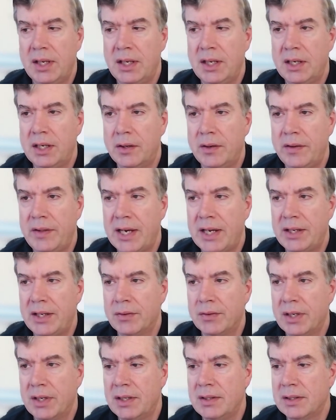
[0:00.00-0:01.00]
and
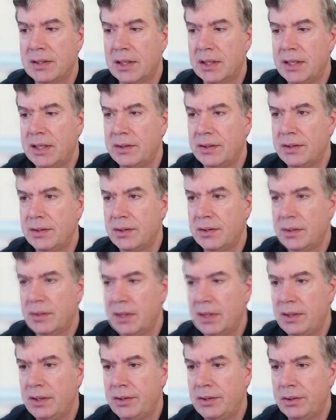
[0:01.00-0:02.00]
that translates
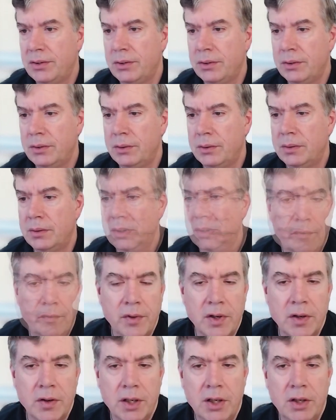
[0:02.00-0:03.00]
into
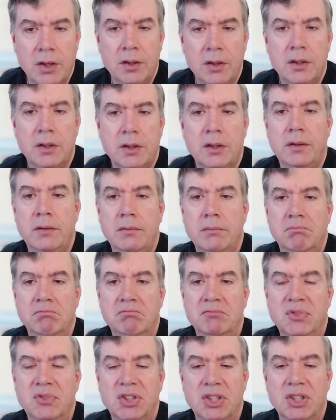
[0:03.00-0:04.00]
very good
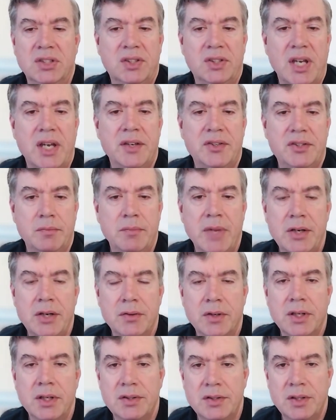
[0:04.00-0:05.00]
success
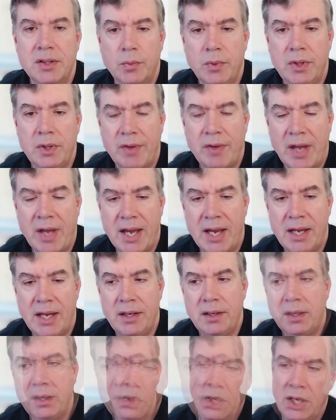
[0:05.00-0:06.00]
metrics that we've
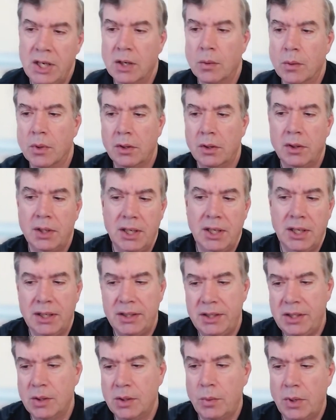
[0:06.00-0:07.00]
had. Here we're looking
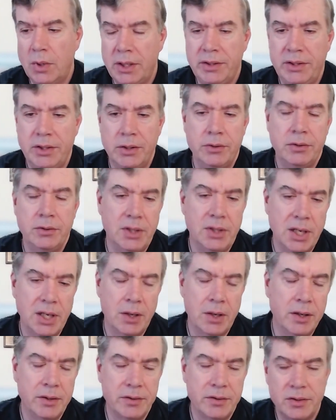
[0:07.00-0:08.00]
at tier 1 and tier 2
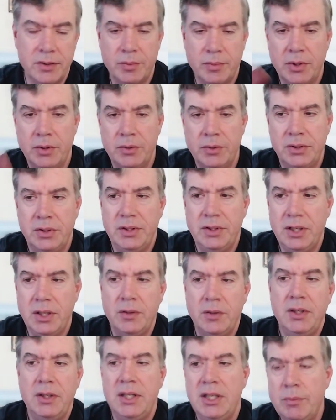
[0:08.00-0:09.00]
carriers as opposed to
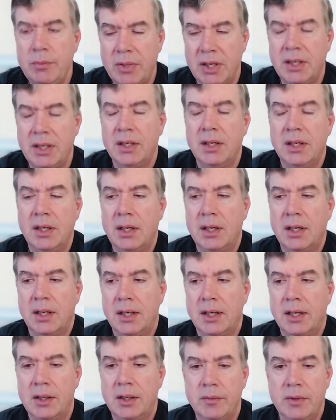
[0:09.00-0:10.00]
DoD, but
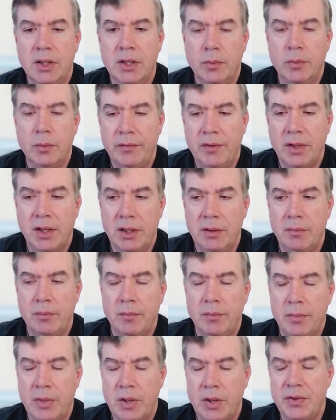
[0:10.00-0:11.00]
we've
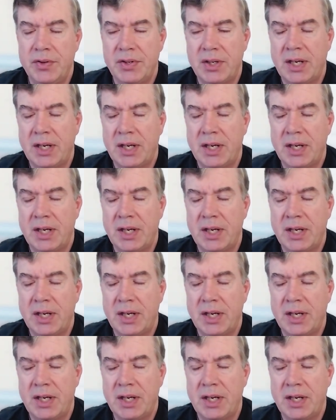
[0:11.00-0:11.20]
done both